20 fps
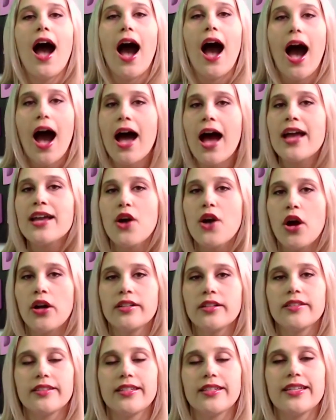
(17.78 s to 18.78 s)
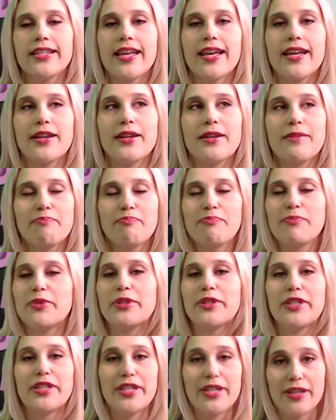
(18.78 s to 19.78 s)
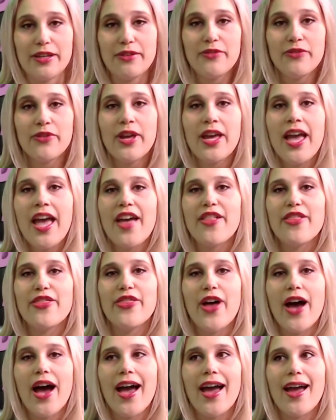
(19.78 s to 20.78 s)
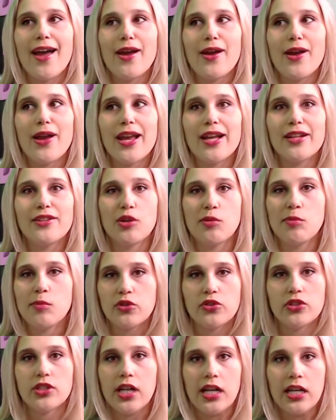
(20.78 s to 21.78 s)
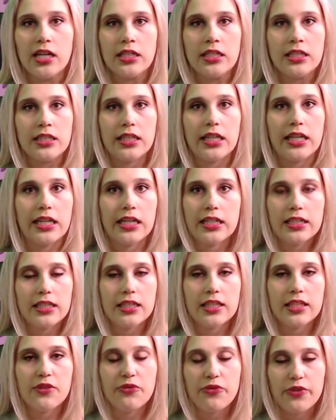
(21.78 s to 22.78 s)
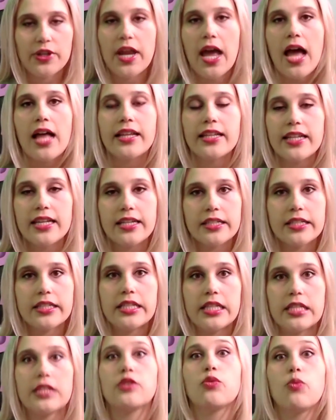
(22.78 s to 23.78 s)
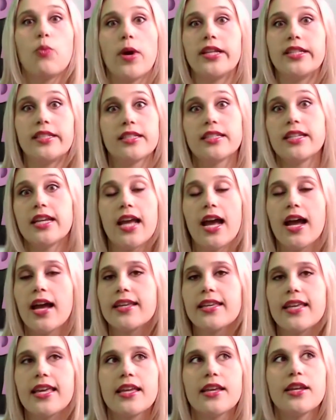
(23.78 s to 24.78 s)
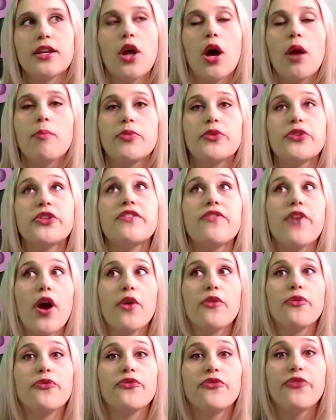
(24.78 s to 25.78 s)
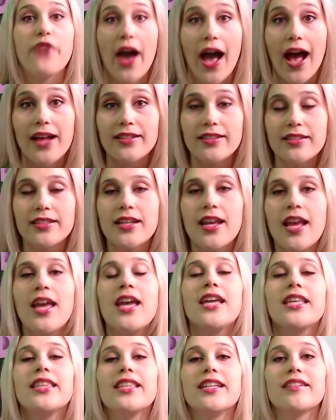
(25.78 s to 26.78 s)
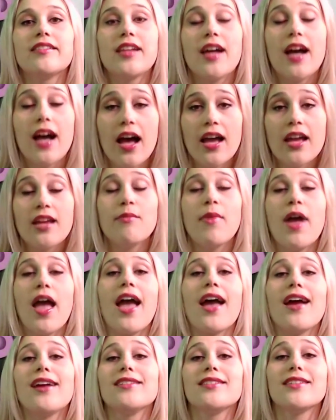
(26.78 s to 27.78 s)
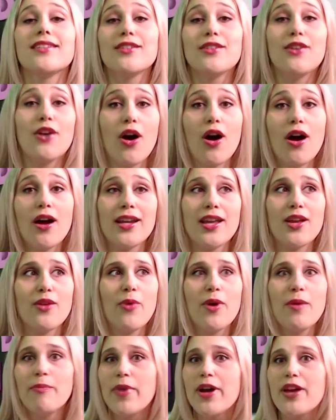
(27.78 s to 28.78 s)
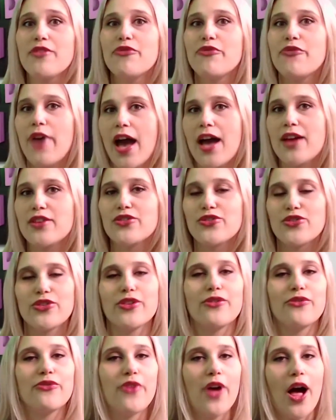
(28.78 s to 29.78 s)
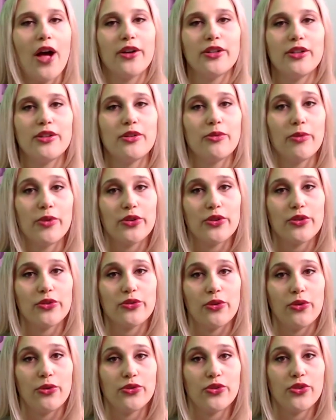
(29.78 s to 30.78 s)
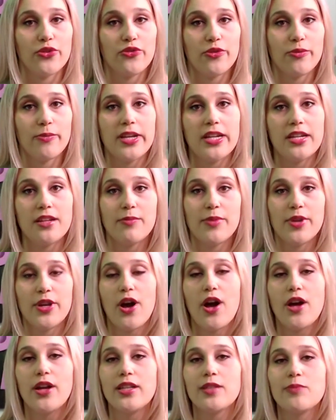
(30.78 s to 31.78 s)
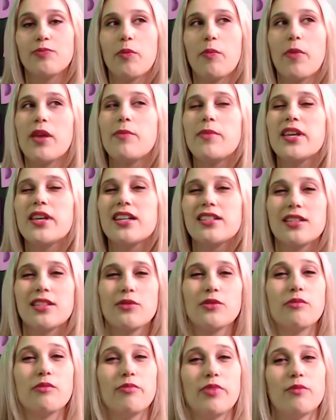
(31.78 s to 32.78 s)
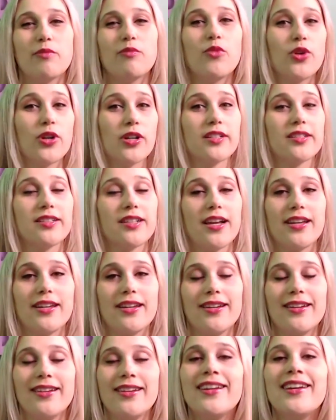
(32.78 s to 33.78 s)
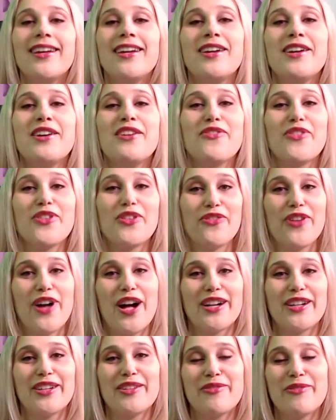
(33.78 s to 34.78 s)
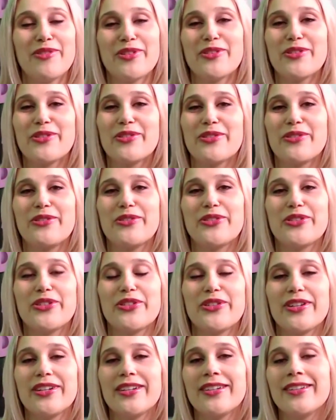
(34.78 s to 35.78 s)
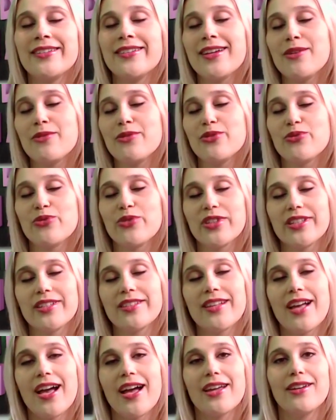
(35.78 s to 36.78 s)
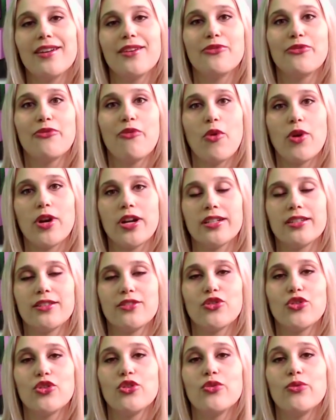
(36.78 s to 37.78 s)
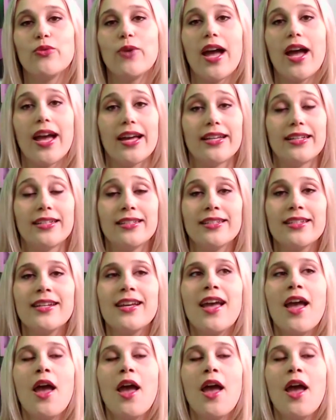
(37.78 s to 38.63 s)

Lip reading: I honestly can't believe that it's almost done. Like, the finale is this Wednesday. I cannot believe how fast the time has gone. It went by faster than Falcon and the Winter Soldier for me, to be honest, but maybe because I was a bit more excited for Falcon and Winter Soldier and I was really sad for it to end.